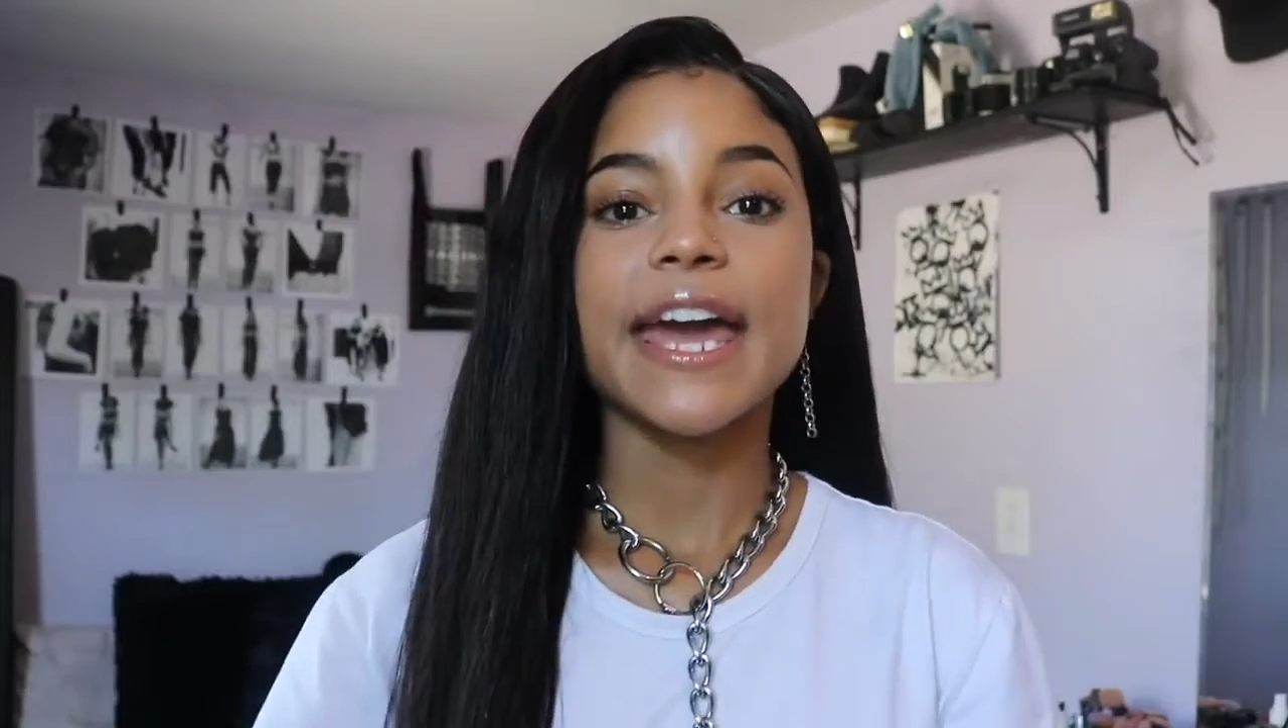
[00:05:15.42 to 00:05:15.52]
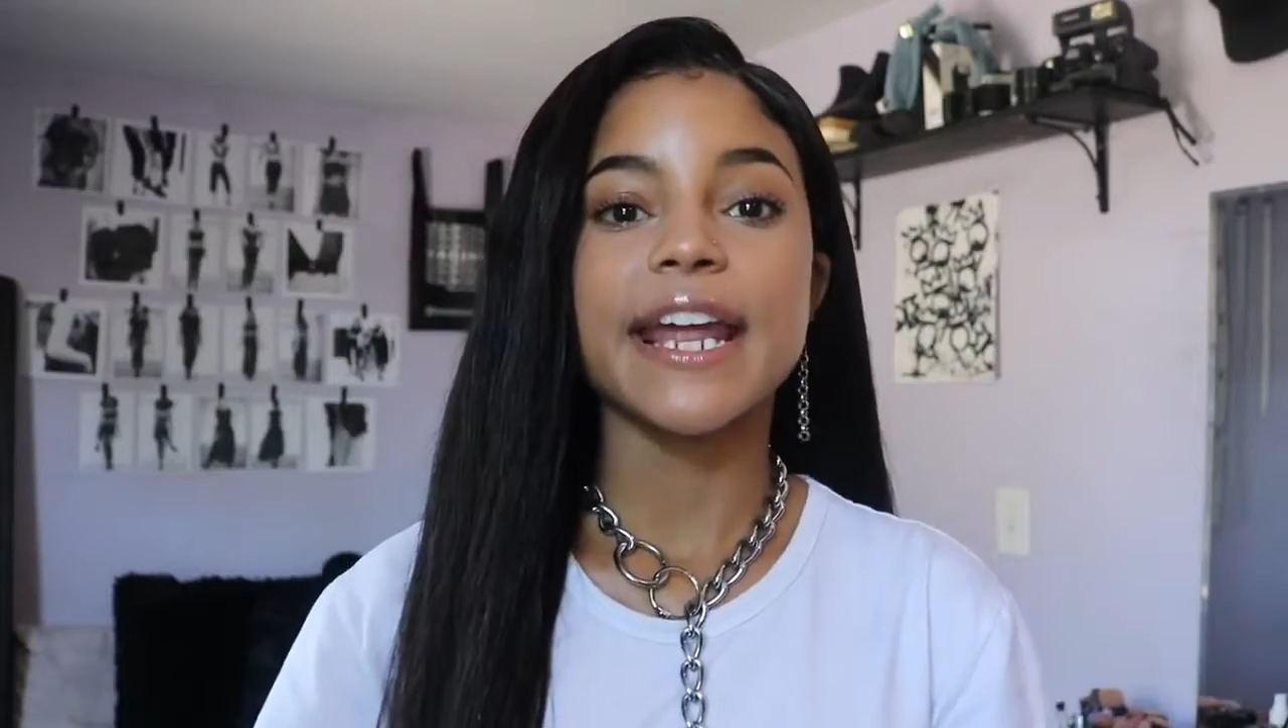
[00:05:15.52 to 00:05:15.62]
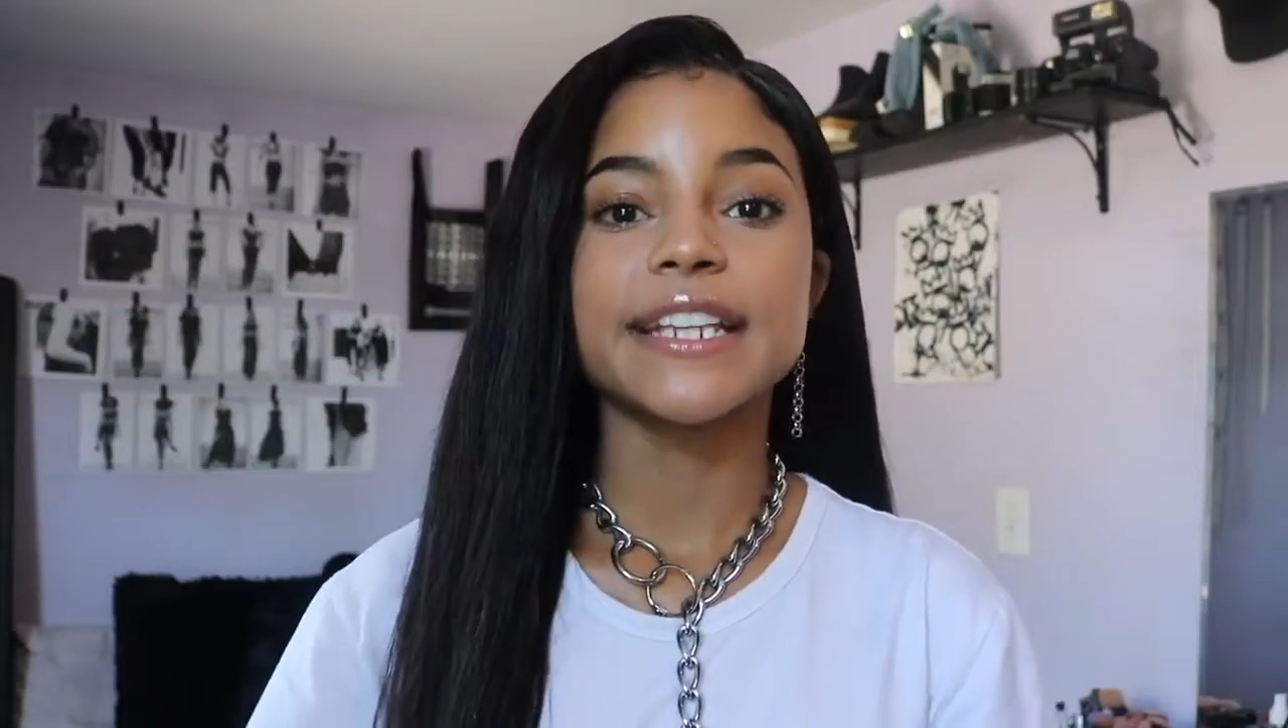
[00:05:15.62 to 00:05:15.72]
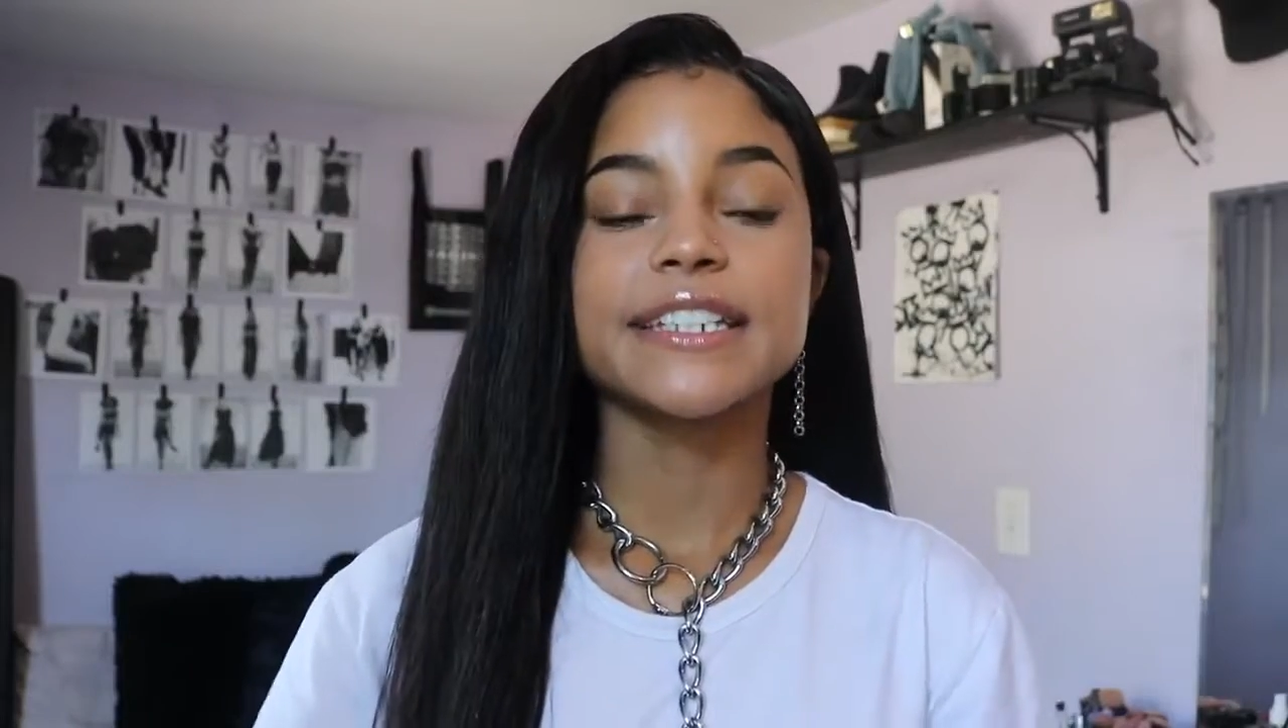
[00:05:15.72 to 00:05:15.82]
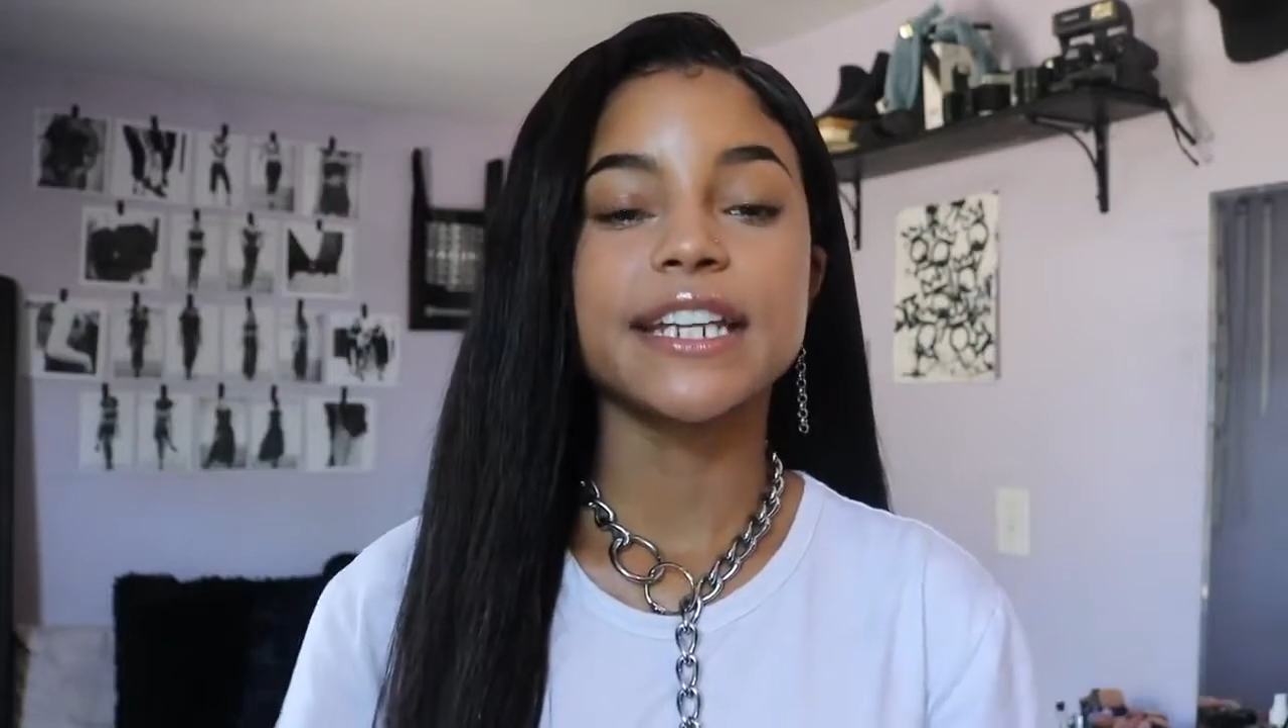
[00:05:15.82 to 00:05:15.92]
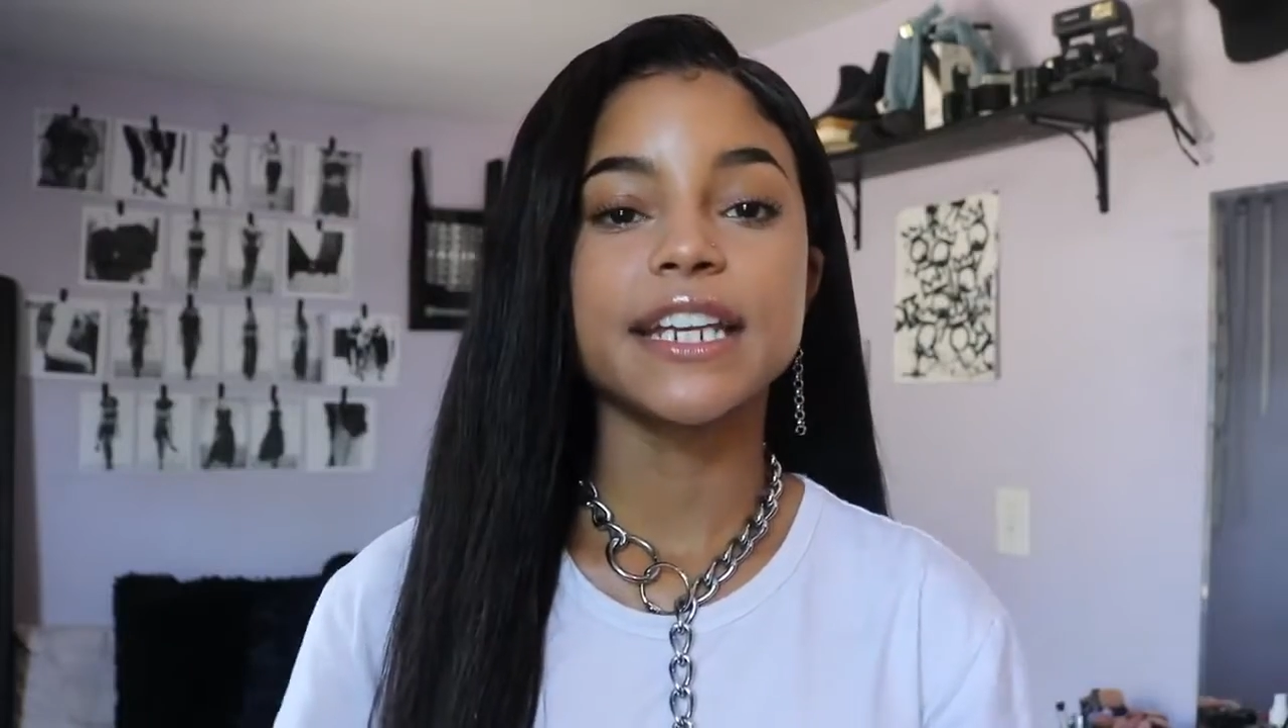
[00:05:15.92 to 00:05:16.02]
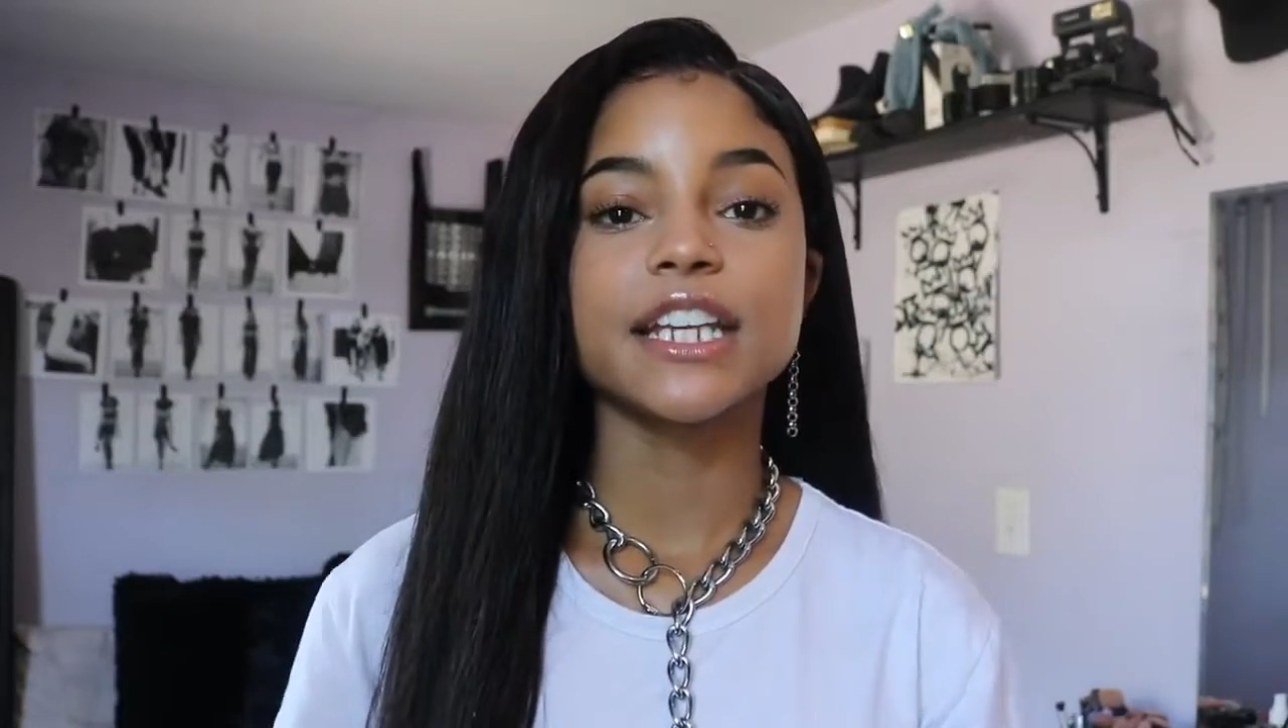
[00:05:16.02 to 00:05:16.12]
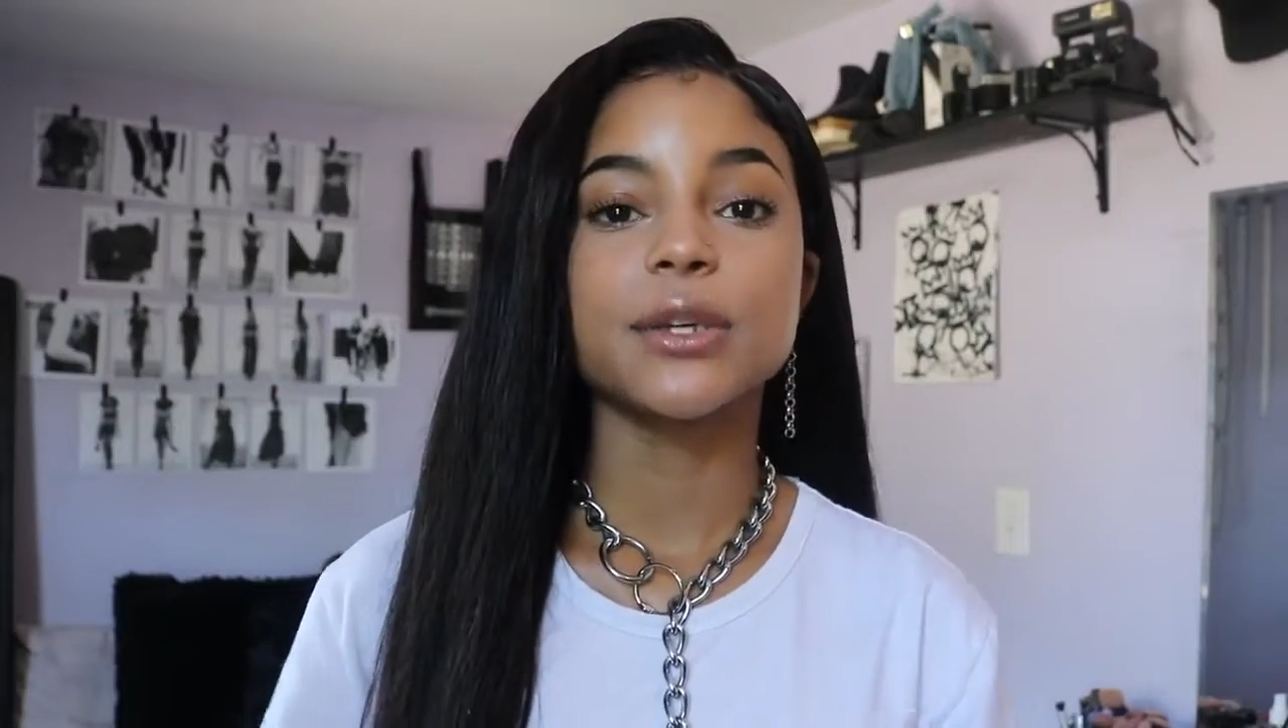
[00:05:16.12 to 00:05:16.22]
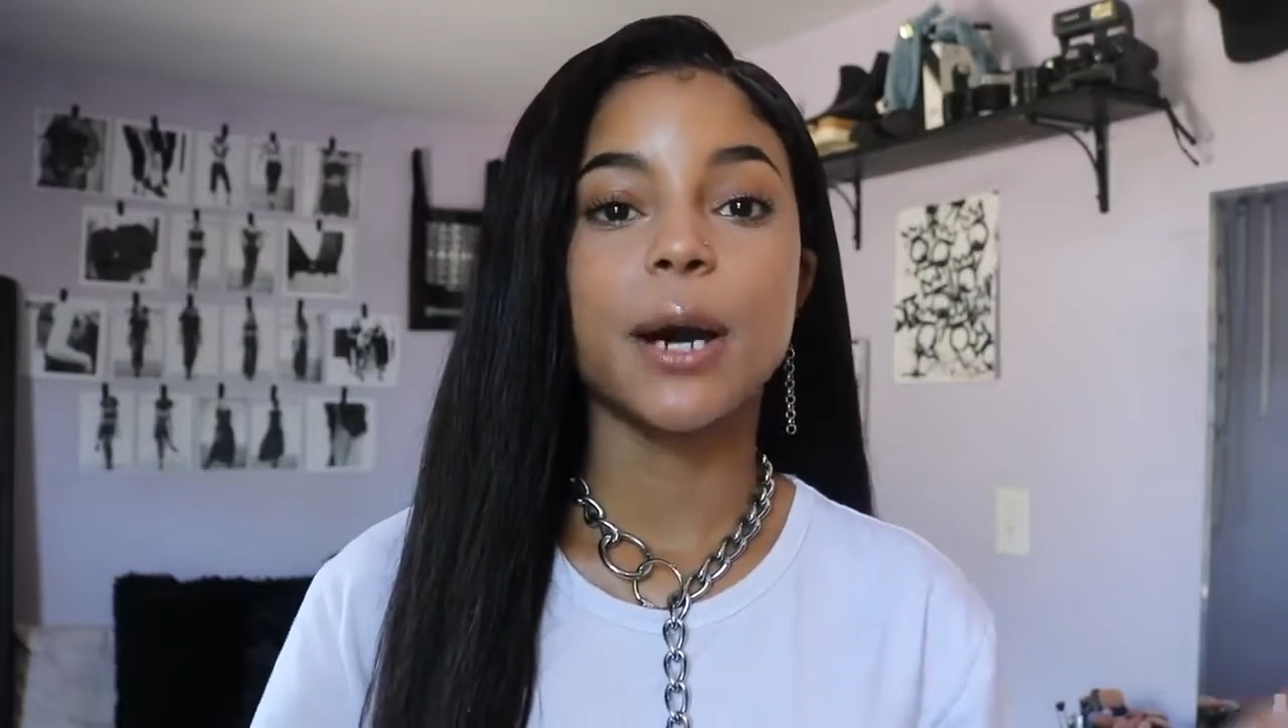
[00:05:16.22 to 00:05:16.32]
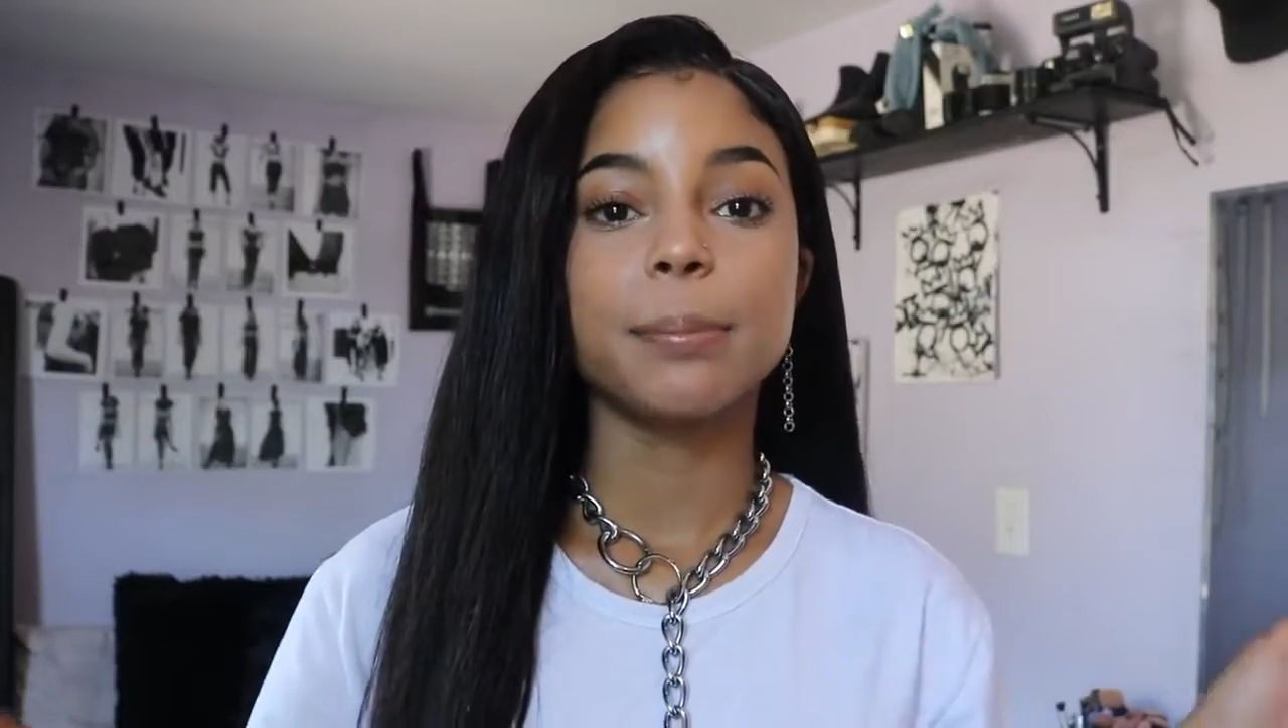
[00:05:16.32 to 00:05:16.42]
And I did